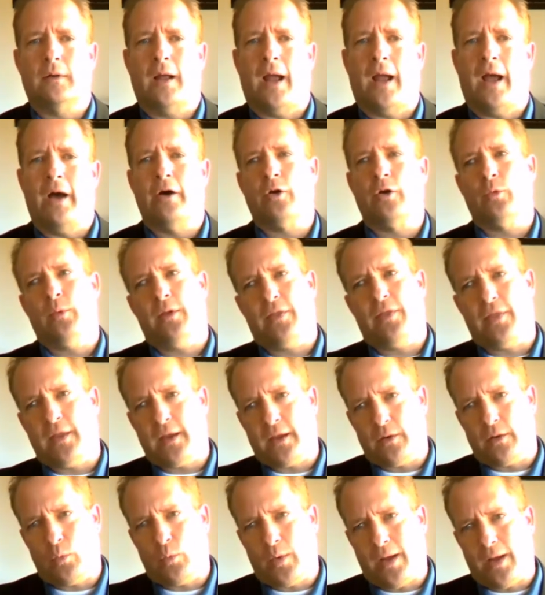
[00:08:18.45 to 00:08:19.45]
How do we
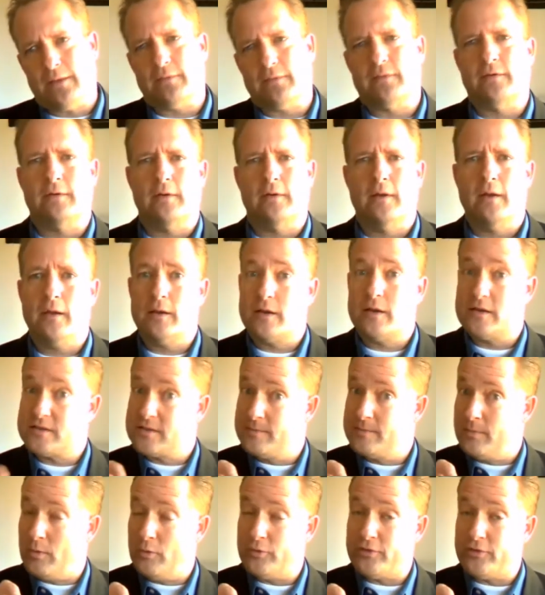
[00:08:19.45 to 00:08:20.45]
think it went? Because
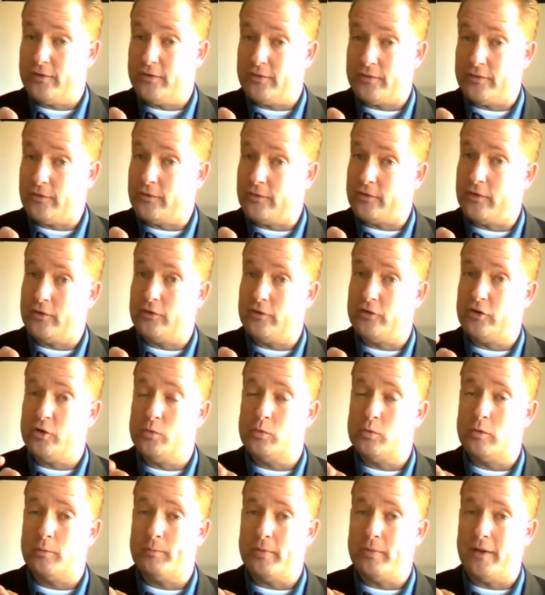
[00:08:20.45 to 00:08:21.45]
in most instances you
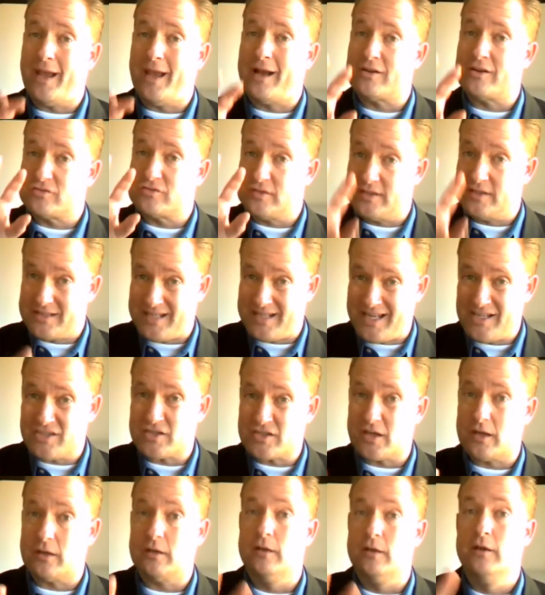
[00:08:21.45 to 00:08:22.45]
will be actually
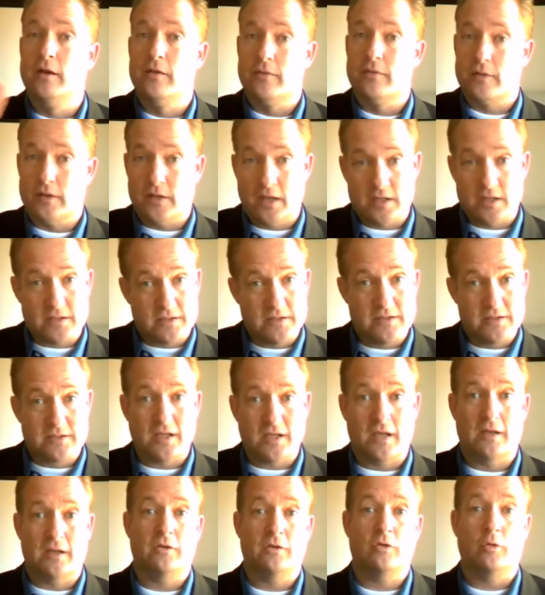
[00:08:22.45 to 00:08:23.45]
teaching the lessons
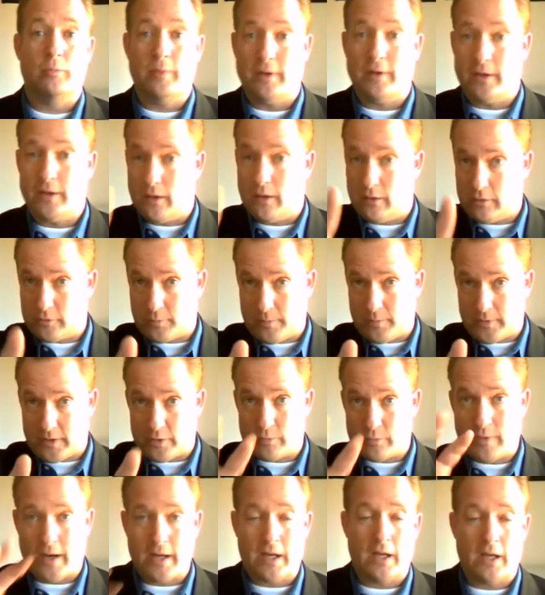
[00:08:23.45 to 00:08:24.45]
that you'll be
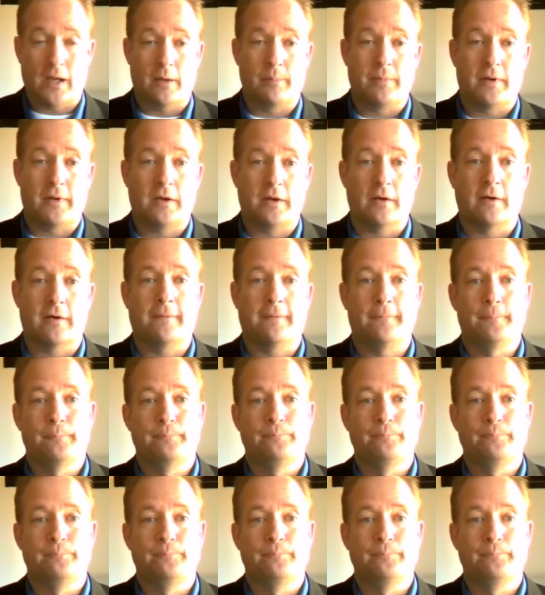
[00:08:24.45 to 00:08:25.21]
ultimately writing up here.